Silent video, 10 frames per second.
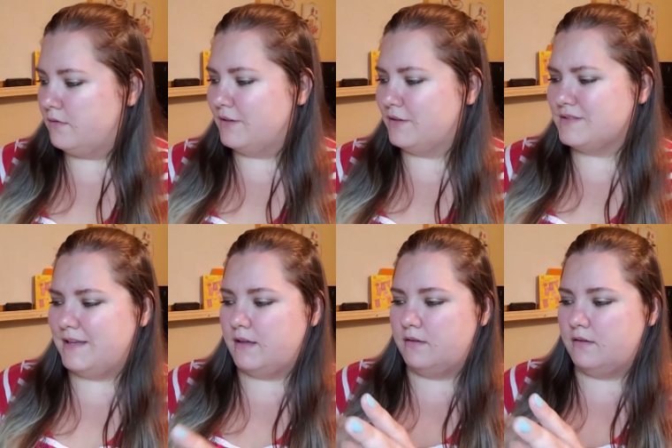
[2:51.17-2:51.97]
there's
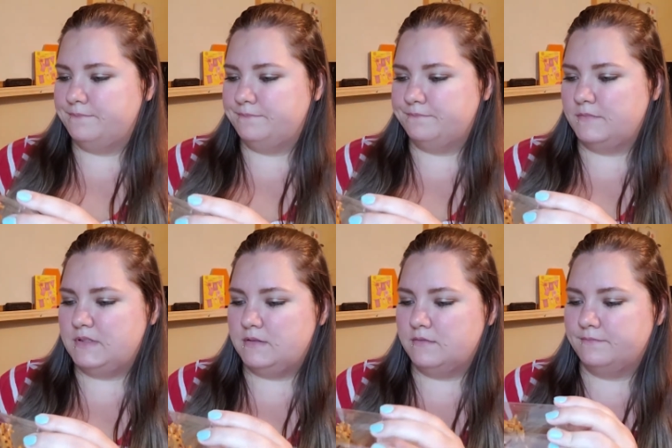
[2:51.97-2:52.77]
like
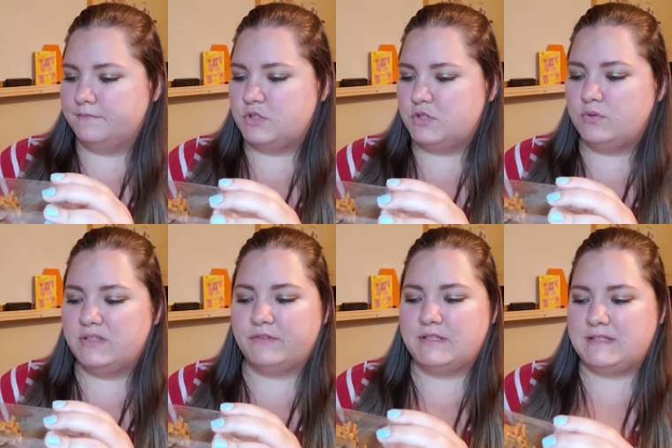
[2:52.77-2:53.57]
two
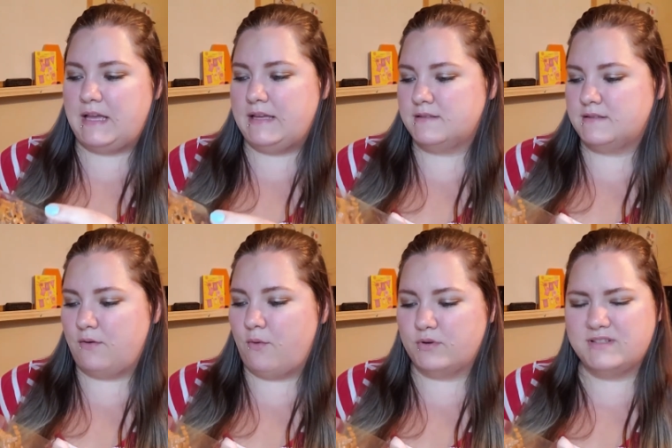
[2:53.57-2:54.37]
different size
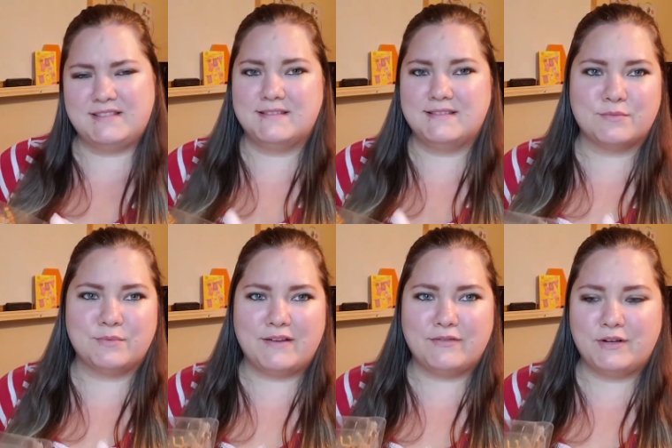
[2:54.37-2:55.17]
horses or
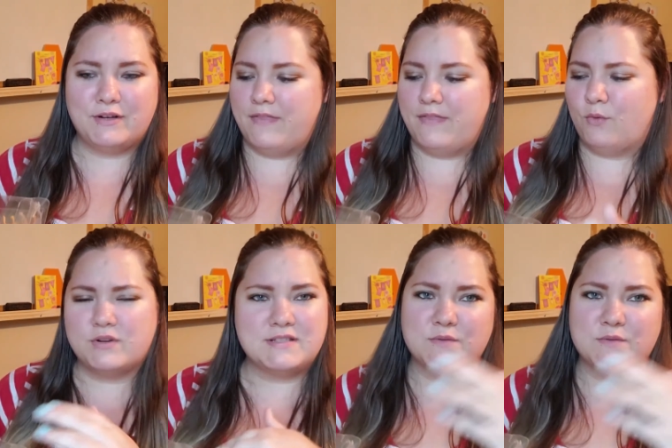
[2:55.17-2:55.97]
whatever, and the
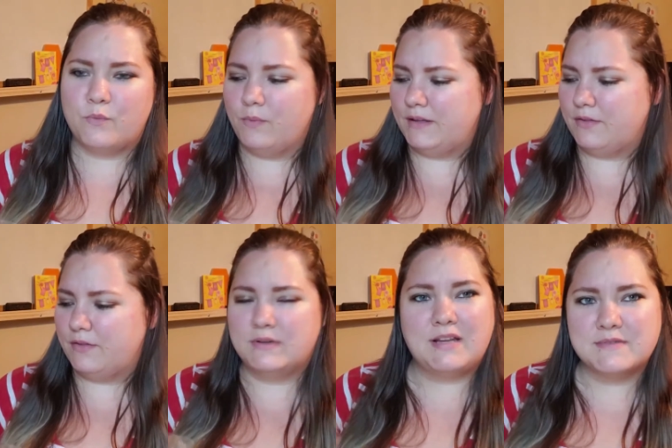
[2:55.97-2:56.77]
horse is like
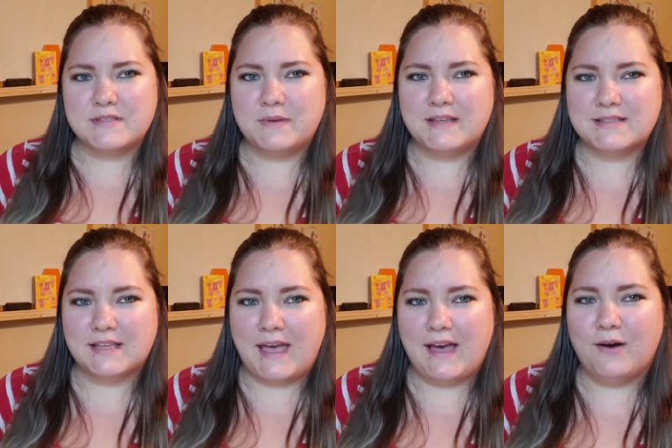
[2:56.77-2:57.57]
three times as big as the
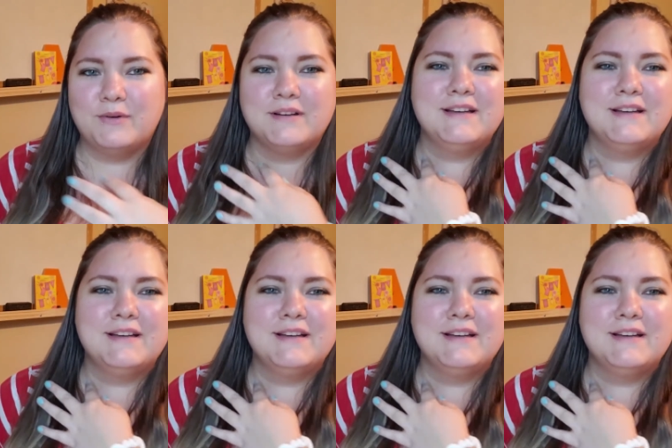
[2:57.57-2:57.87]
cow,